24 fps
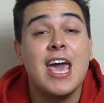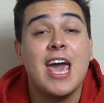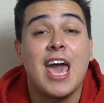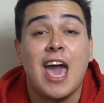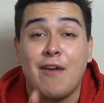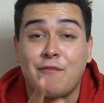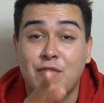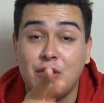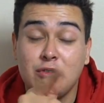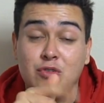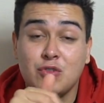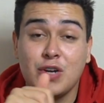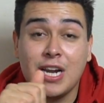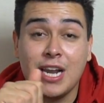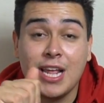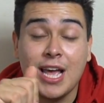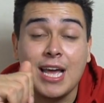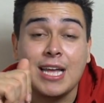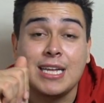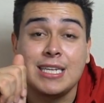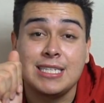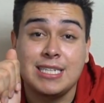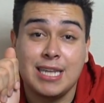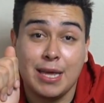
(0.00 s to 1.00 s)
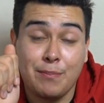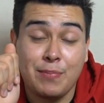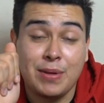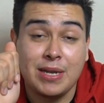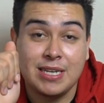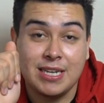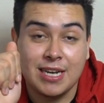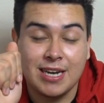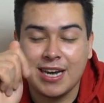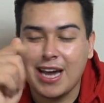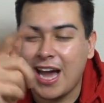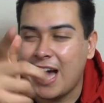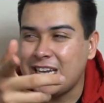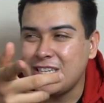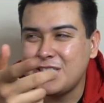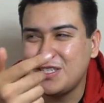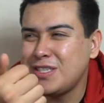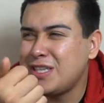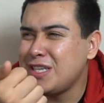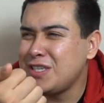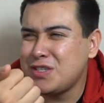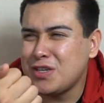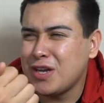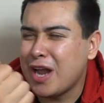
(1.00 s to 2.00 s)
If you trying to dip and dunk,
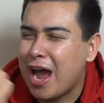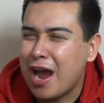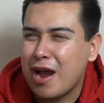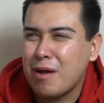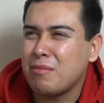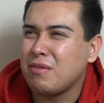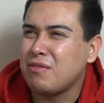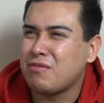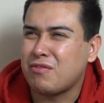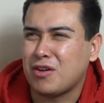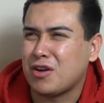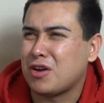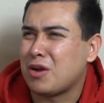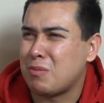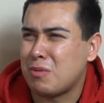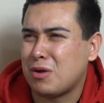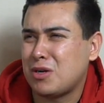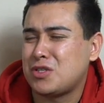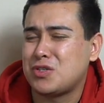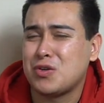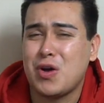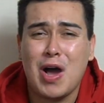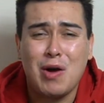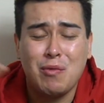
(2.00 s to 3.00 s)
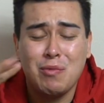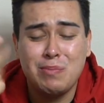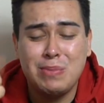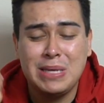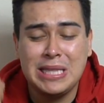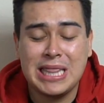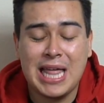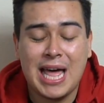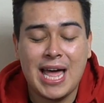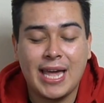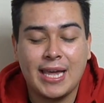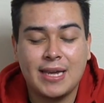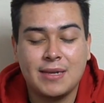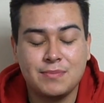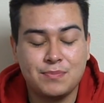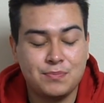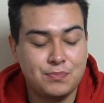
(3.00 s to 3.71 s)
they should hire me for a commercial. I would be like,